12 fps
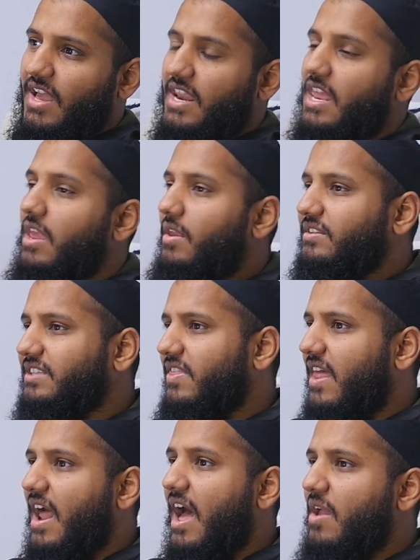And he
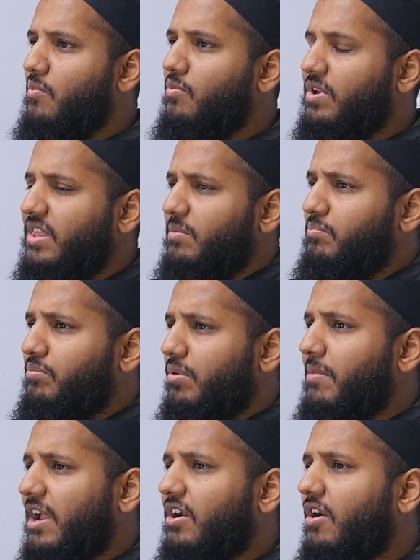said that I really
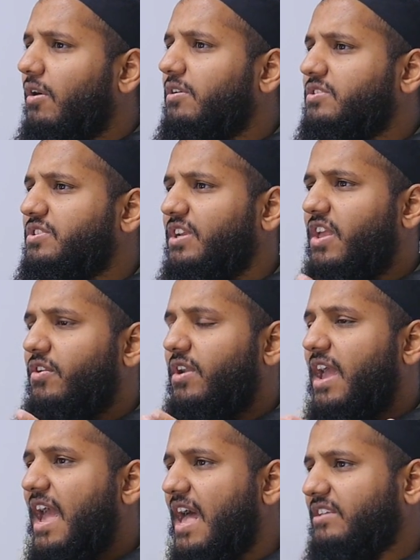put my courage together
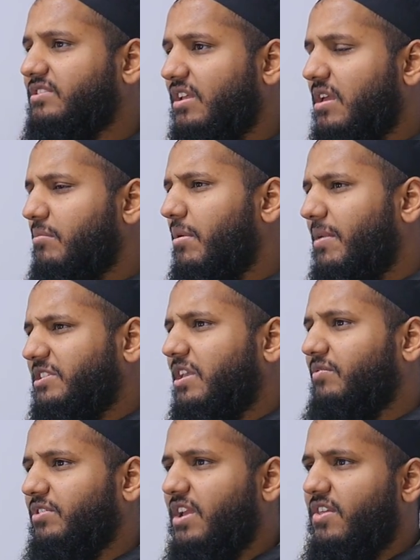and put
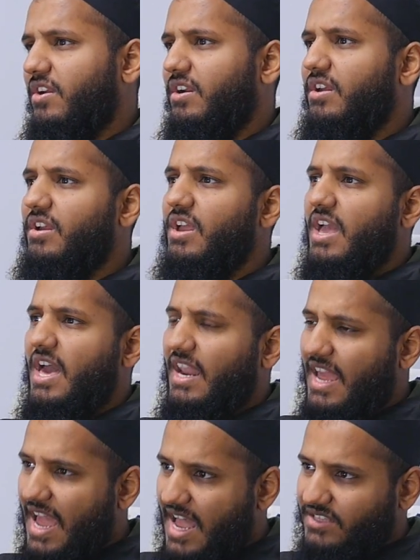myself together,
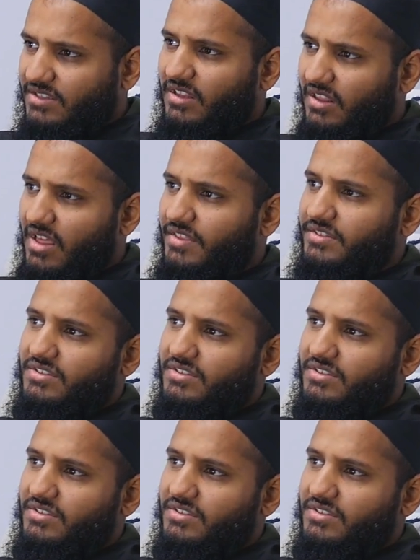and I asked Allah